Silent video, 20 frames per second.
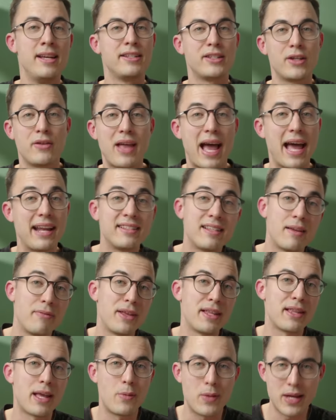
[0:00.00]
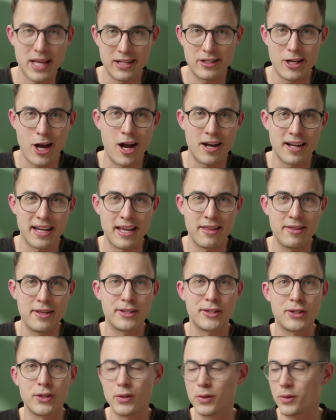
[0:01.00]
So that is something that we can talk in
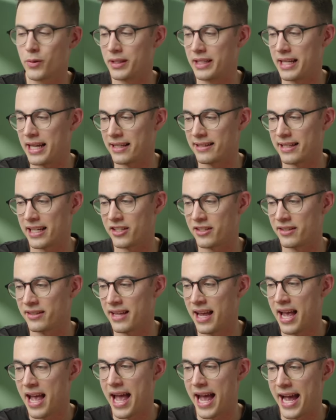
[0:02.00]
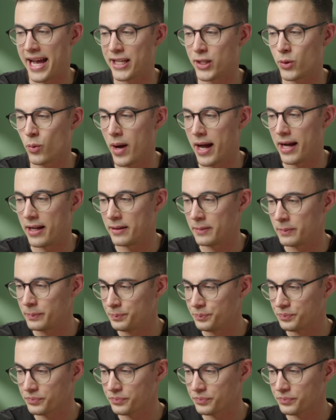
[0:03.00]
the student critique sessions as well.